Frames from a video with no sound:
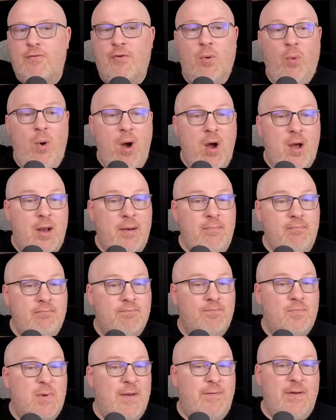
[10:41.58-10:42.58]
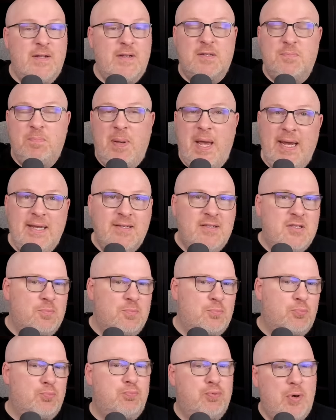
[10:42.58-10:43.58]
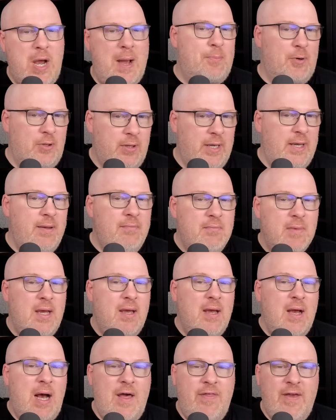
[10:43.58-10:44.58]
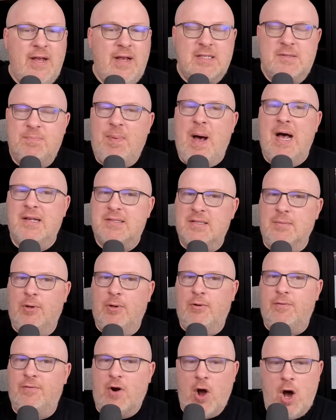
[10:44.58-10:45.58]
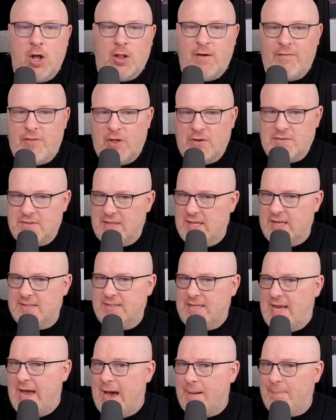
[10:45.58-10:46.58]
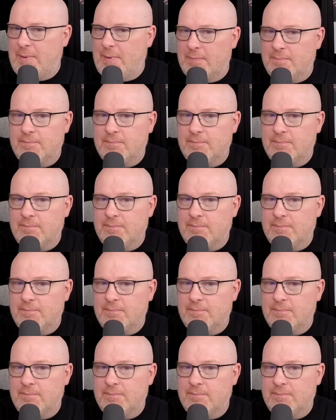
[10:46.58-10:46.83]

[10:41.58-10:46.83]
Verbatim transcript: For one, if it's paced properly, I think it's possible for all of those things to happen.